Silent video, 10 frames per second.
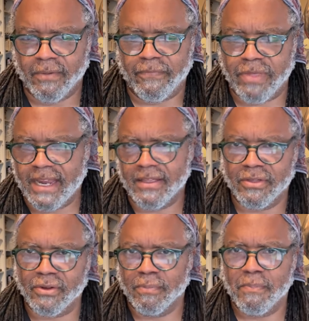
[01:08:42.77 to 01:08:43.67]
you know
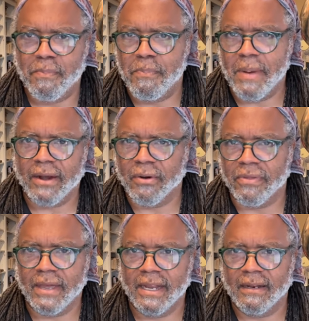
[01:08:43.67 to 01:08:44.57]
thinking that they're
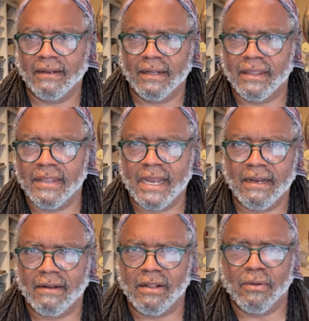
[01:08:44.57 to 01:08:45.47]
better than
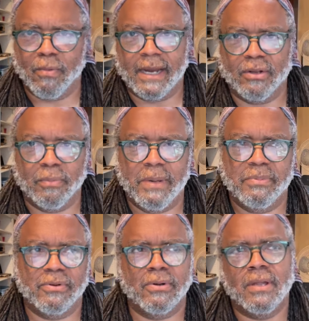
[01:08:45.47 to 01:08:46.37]
than the regular
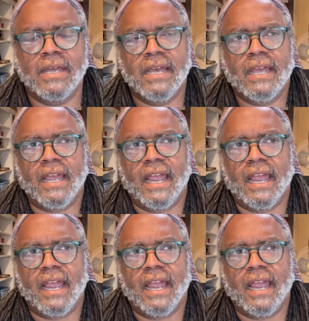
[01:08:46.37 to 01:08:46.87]
people